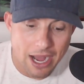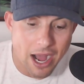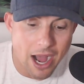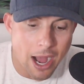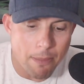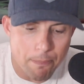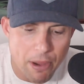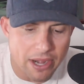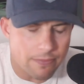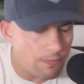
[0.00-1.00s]

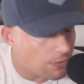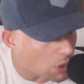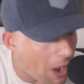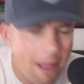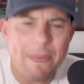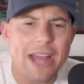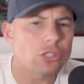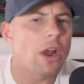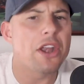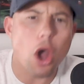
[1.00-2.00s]
So I'm not
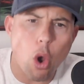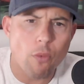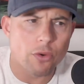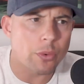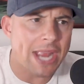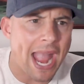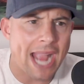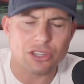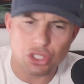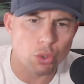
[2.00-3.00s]
trying to
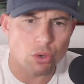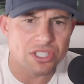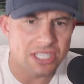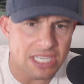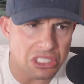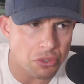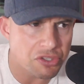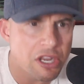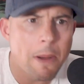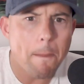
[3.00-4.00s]
overreact to shorts and
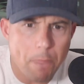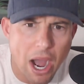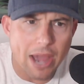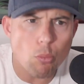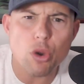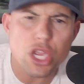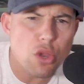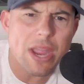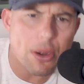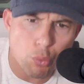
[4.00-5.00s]
T-shirts, but when
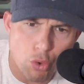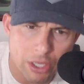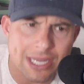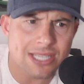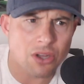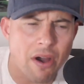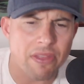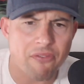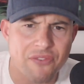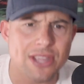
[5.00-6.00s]
you get rookies on
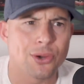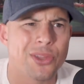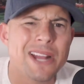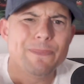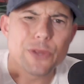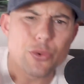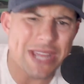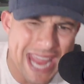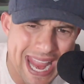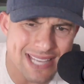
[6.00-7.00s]
the field, You
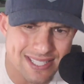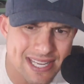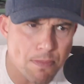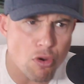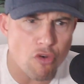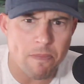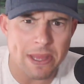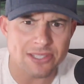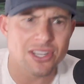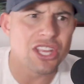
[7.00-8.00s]
can see
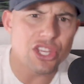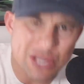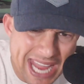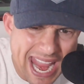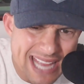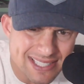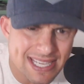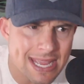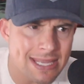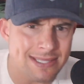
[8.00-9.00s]
movements. You can
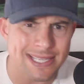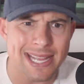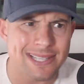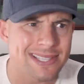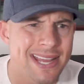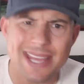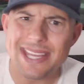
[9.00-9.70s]
see instincts.